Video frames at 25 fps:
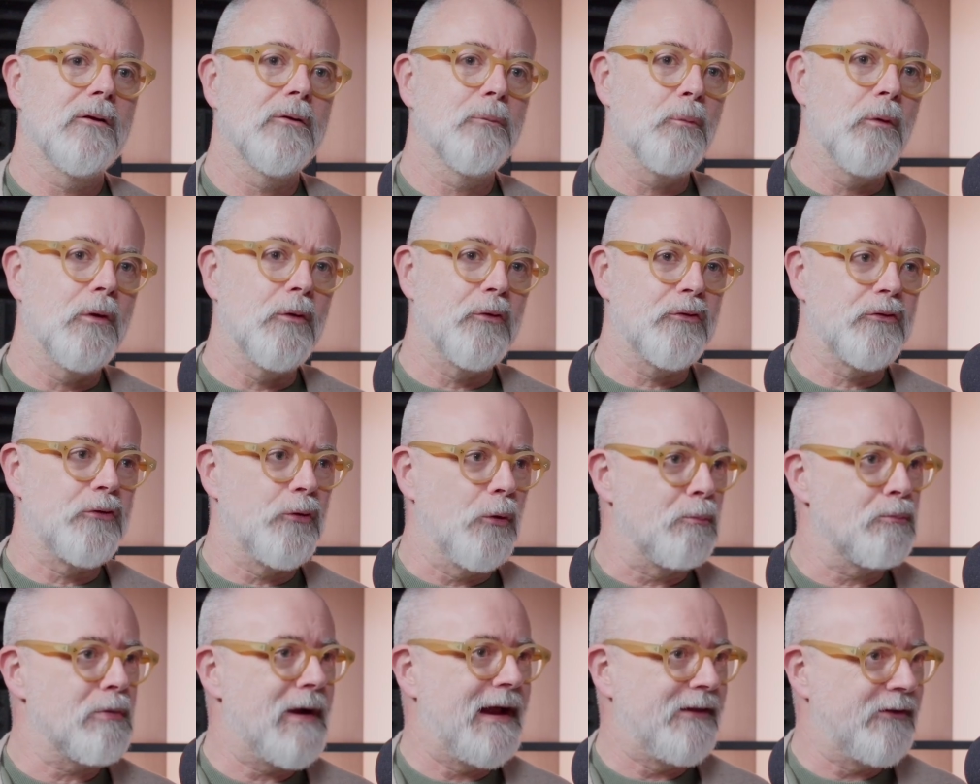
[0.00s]
Whereas your
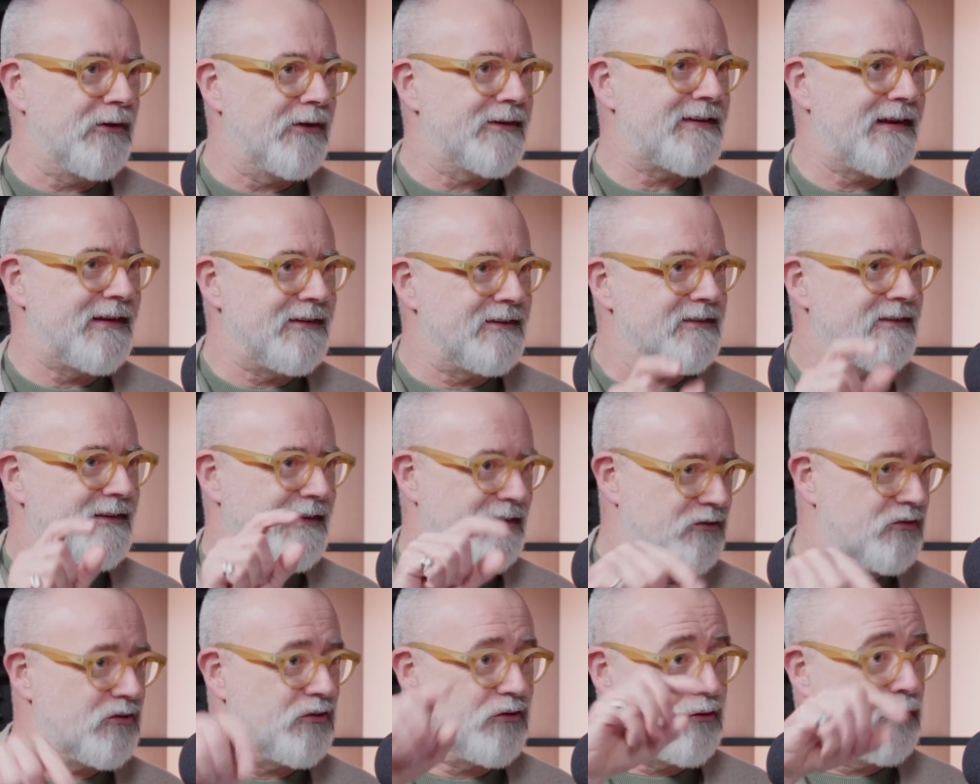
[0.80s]
brand identity
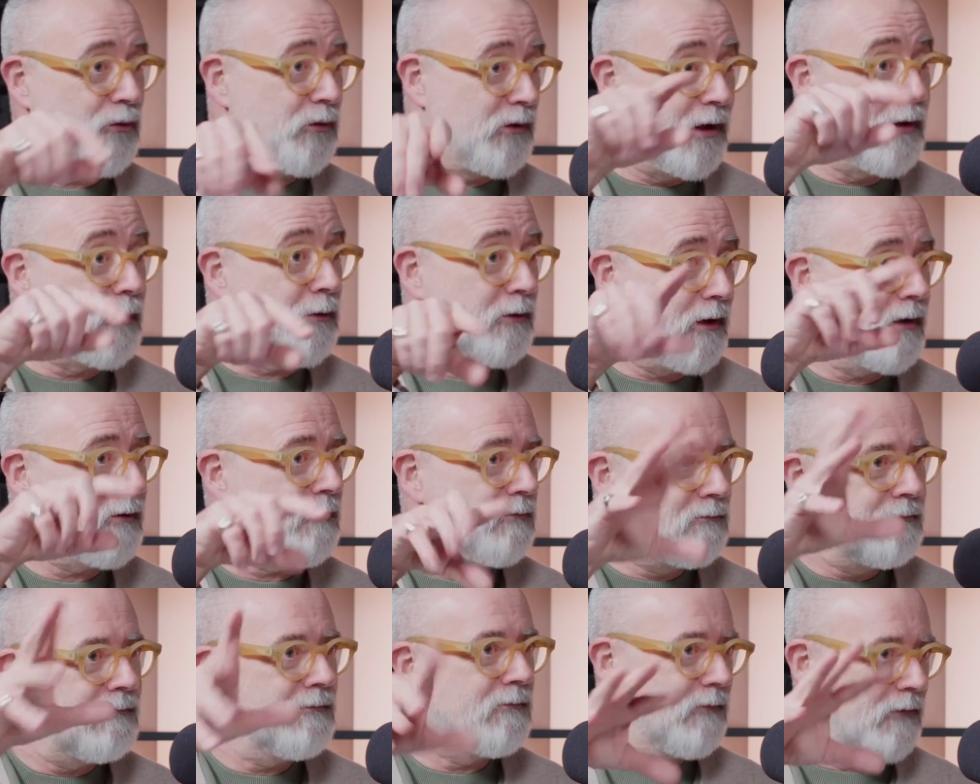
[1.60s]
is just your logo,
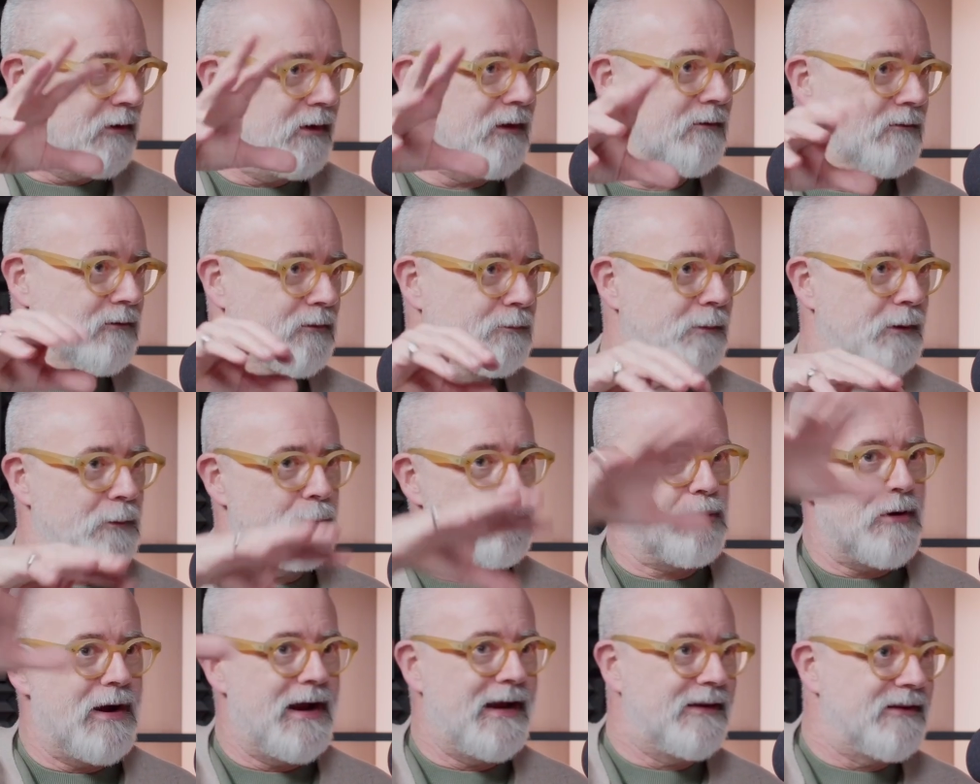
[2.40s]
right? But
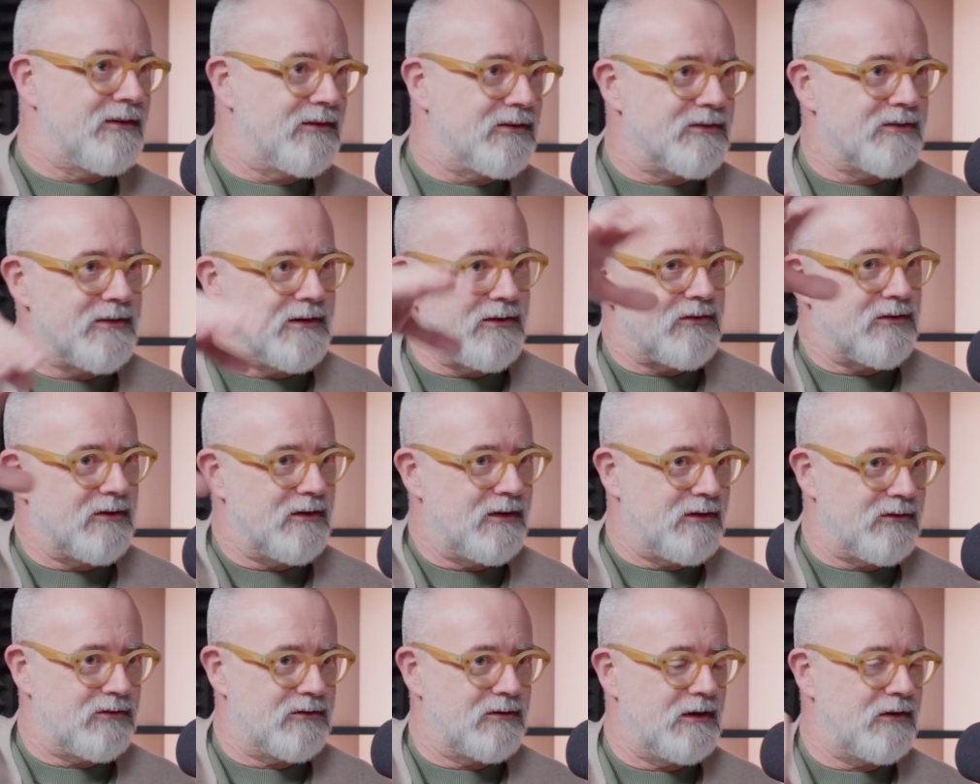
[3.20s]
brand is this,
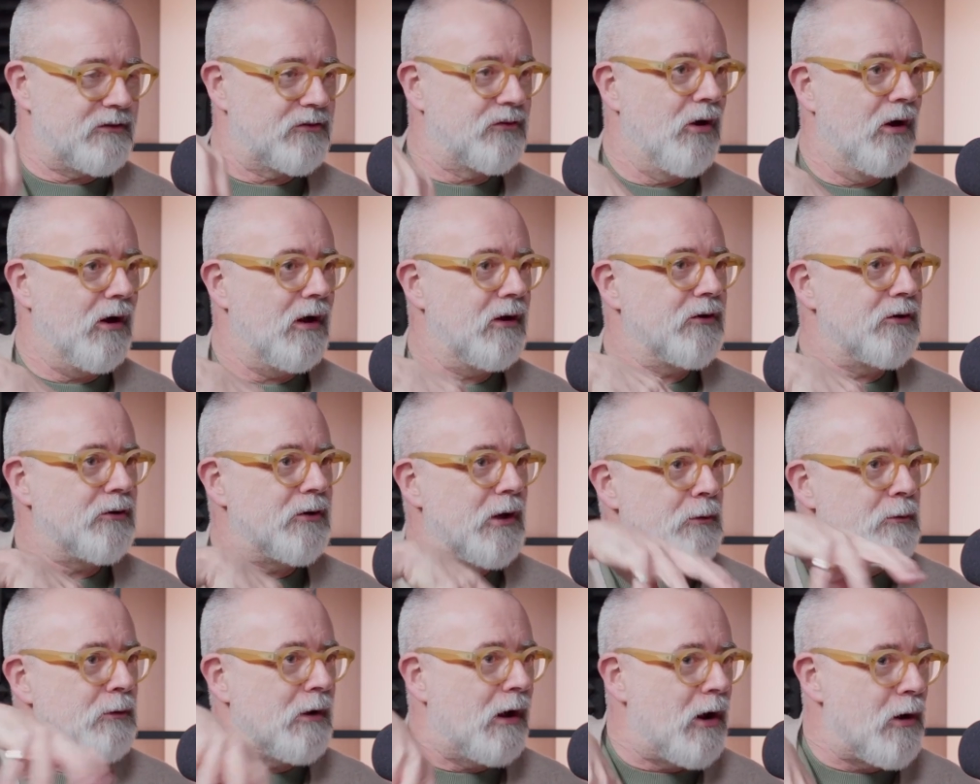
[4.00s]
it's not, you
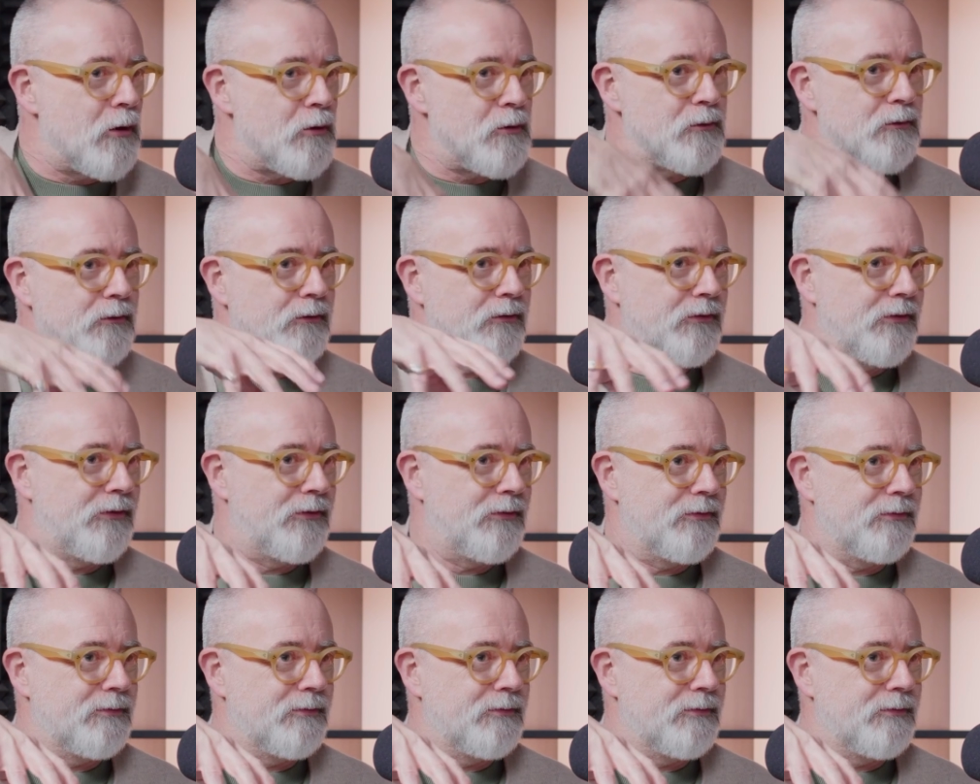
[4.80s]
don't own